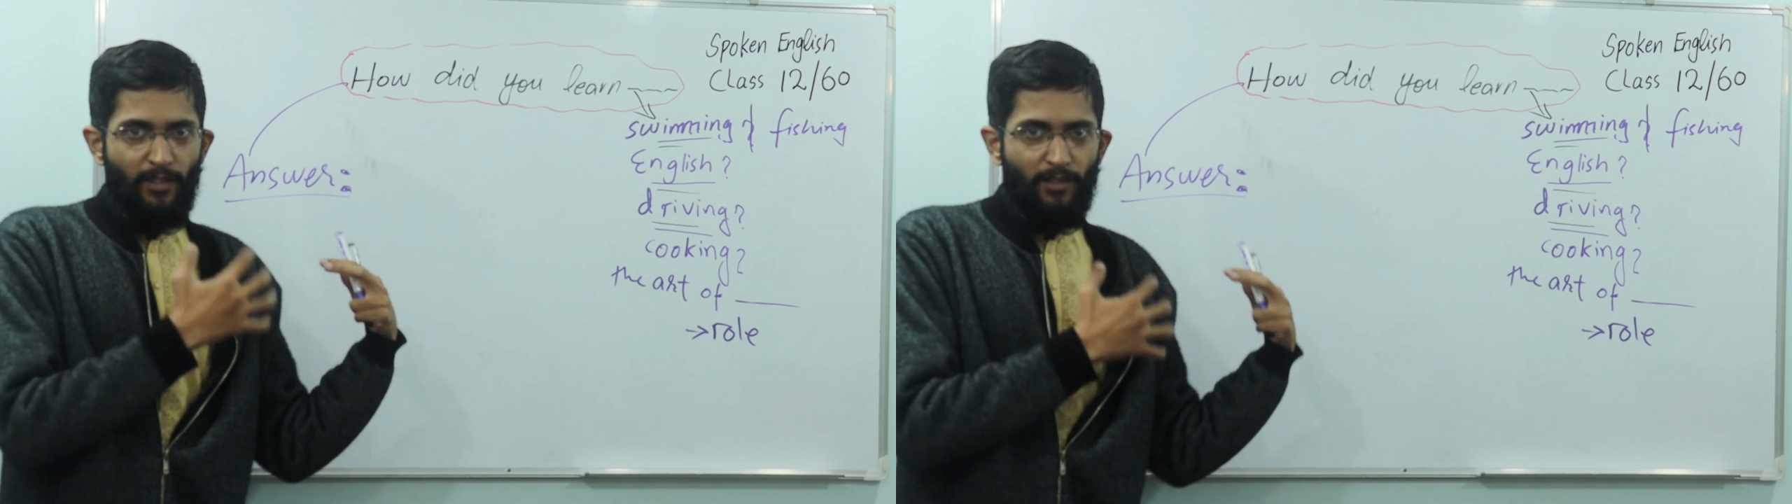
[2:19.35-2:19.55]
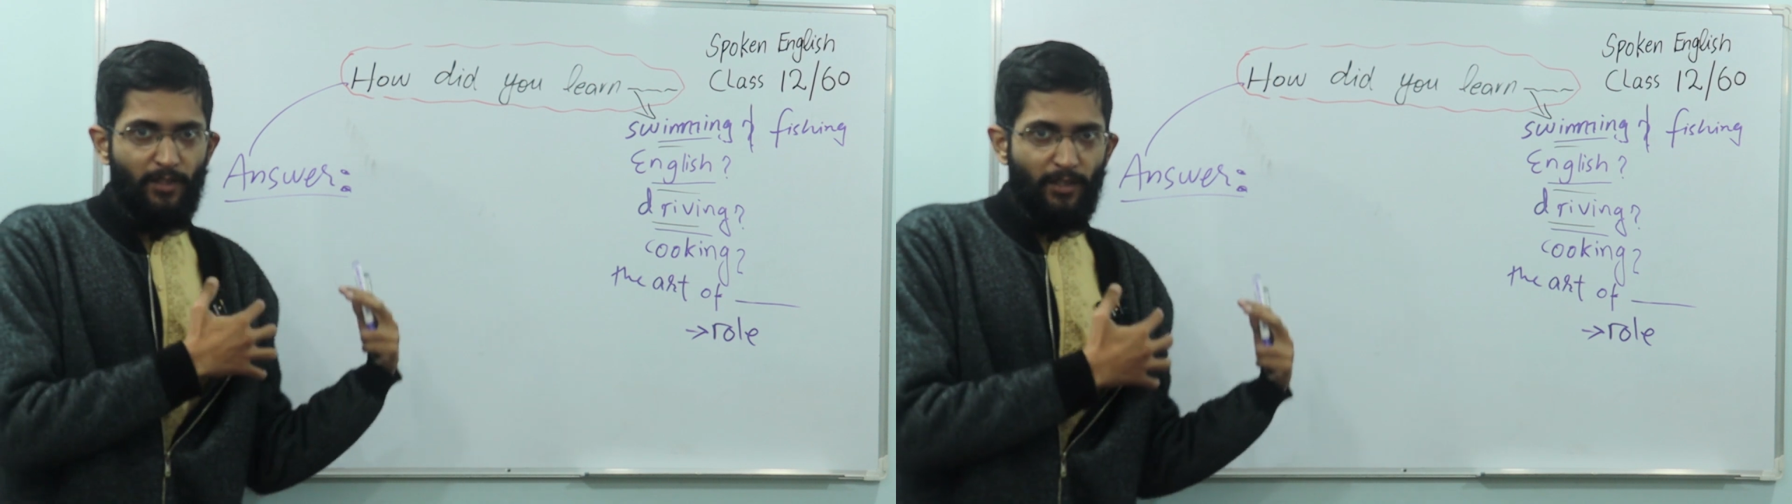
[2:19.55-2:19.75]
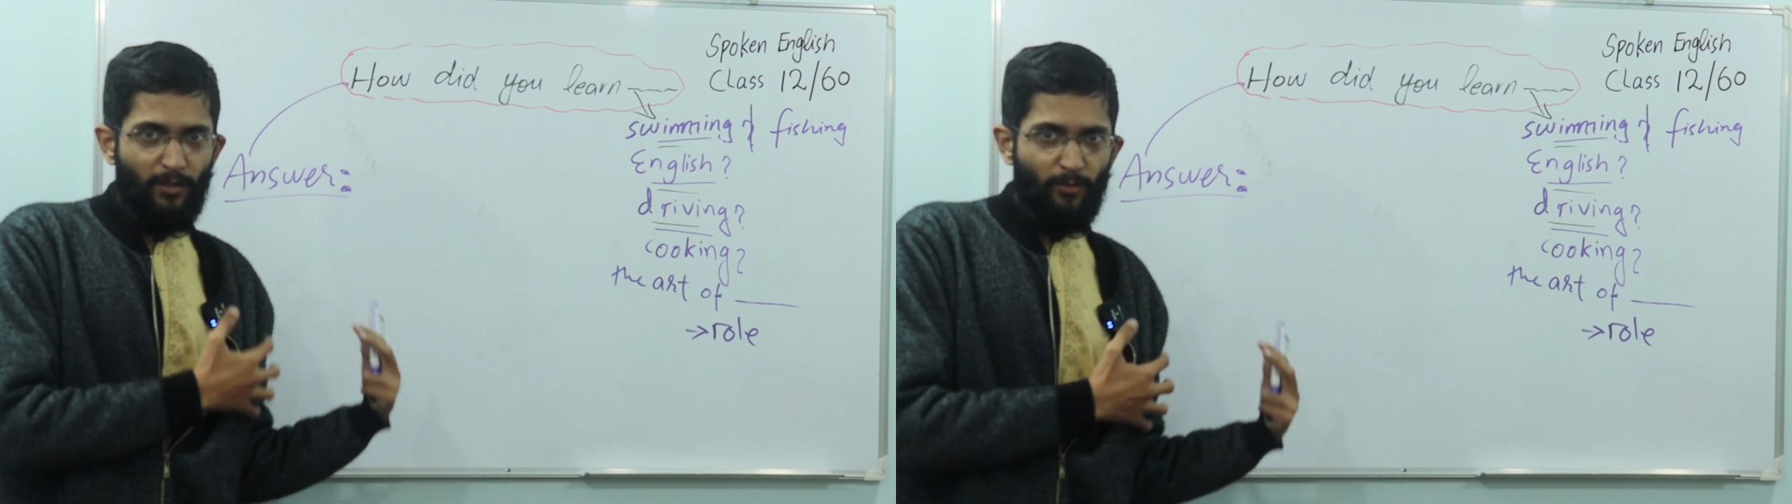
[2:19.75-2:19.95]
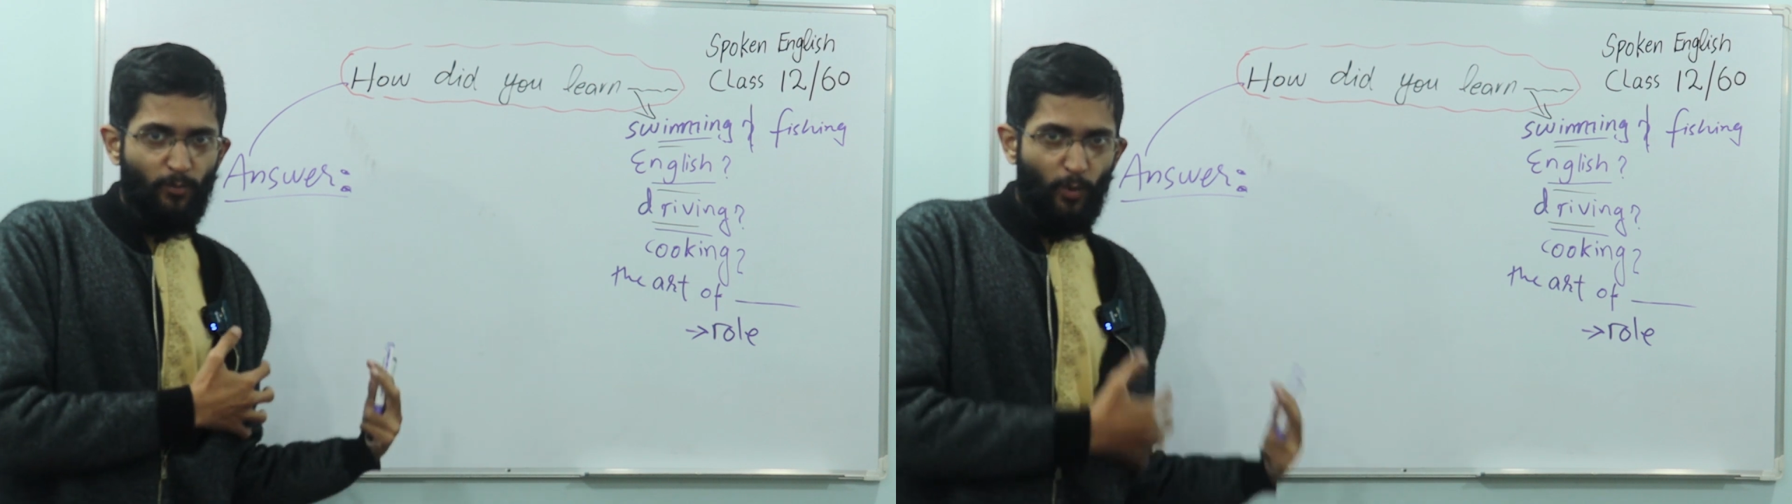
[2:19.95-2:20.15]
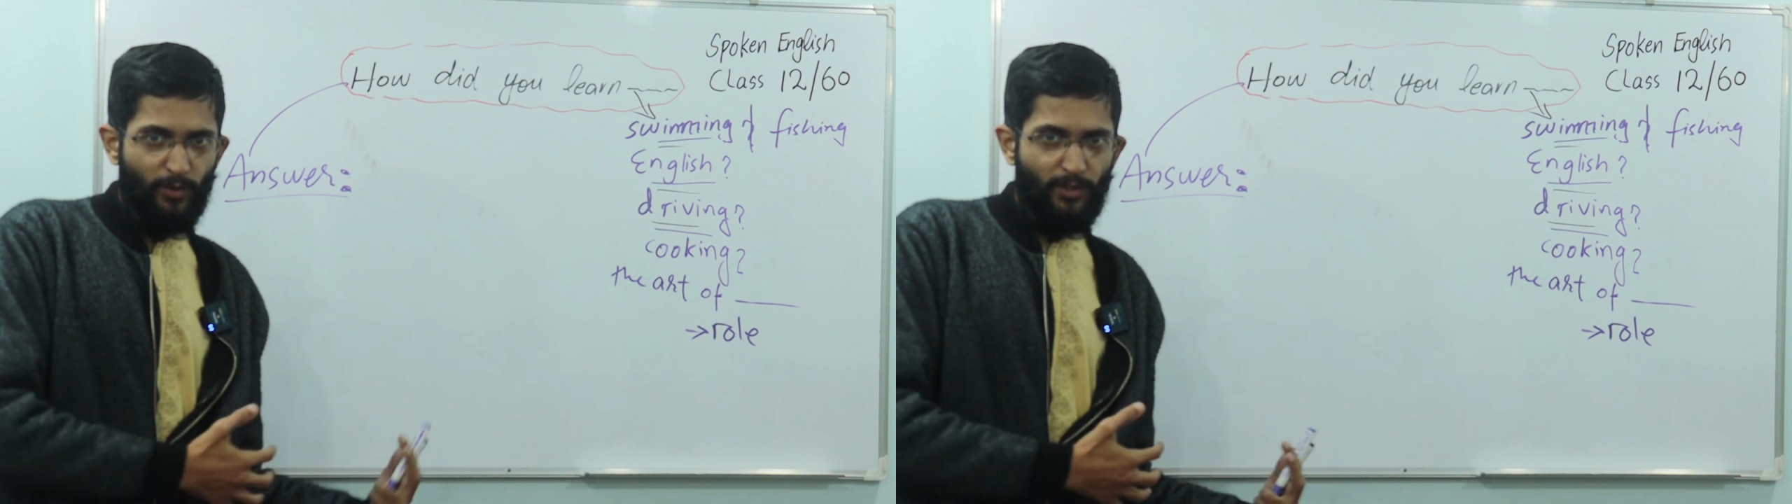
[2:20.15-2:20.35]
the
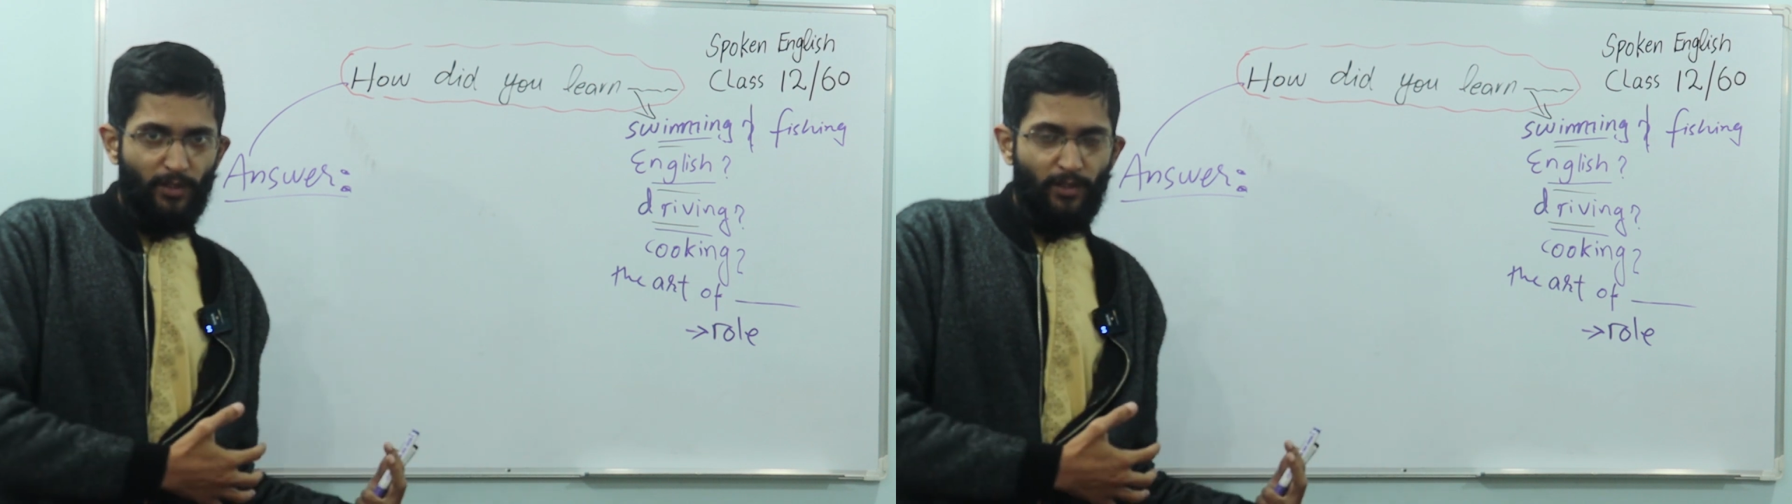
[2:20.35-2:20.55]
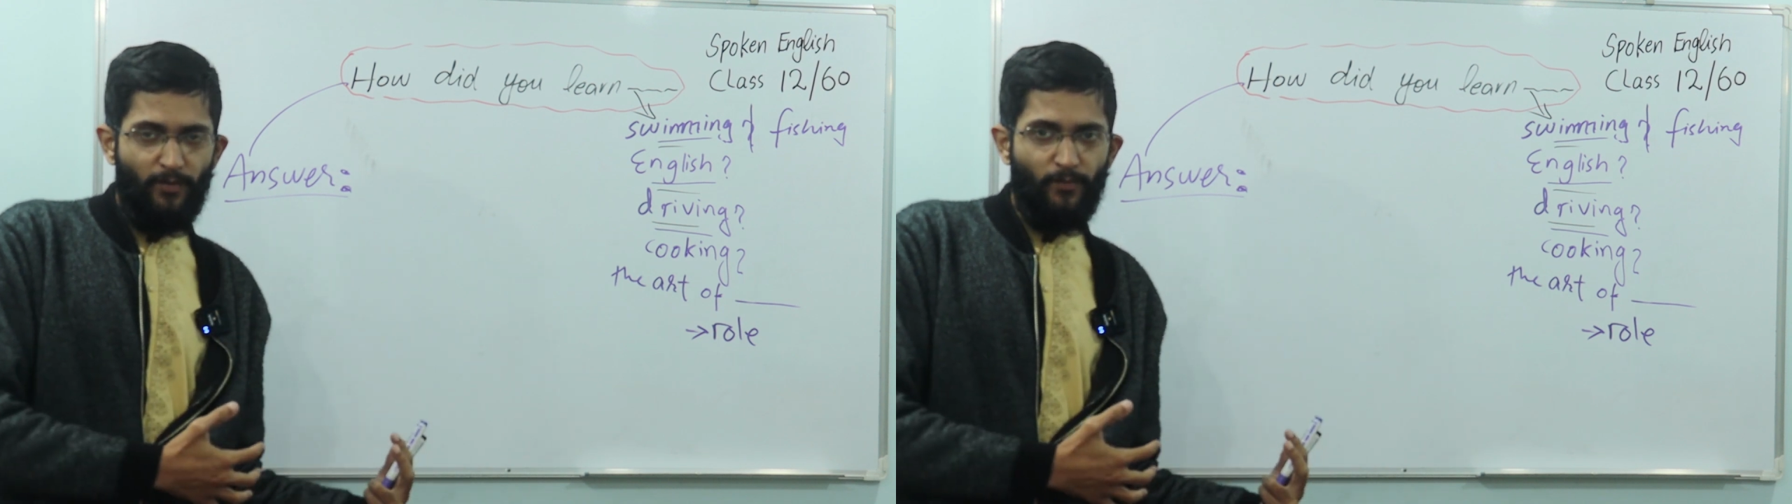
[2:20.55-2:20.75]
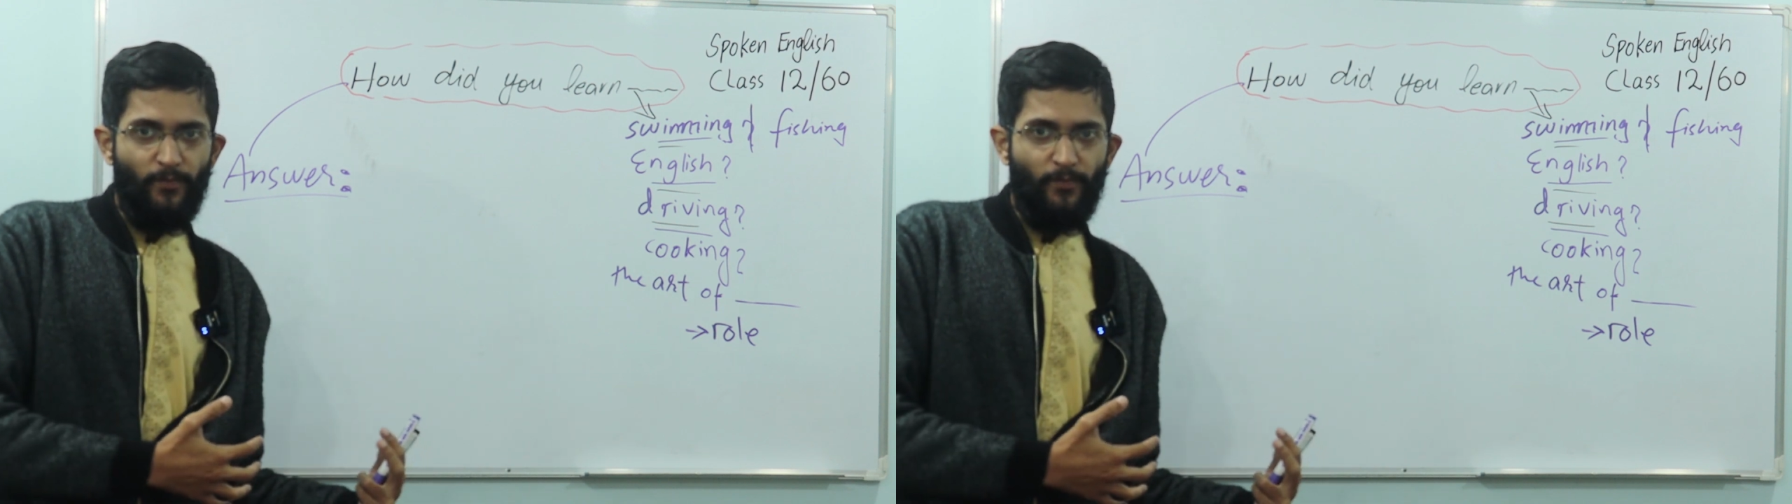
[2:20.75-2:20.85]
water,